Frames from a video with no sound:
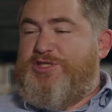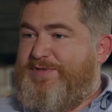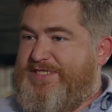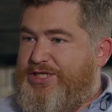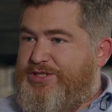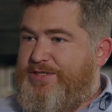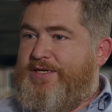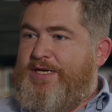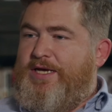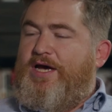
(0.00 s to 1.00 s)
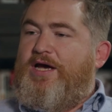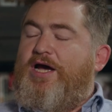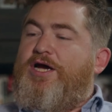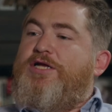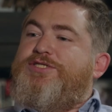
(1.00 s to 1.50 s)
just possession,
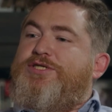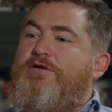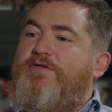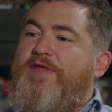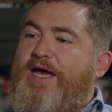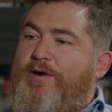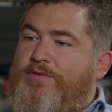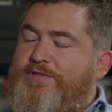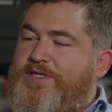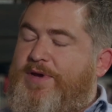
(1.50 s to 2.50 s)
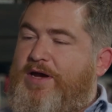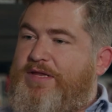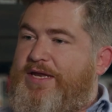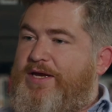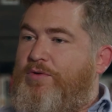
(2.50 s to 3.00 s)
a concern that we're somehow
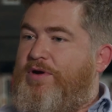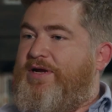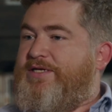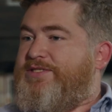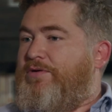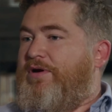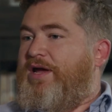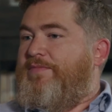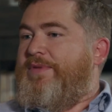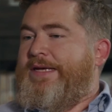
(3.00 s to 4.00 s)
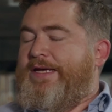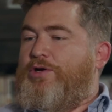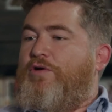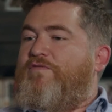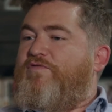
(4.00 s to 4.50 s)
letting organized crime go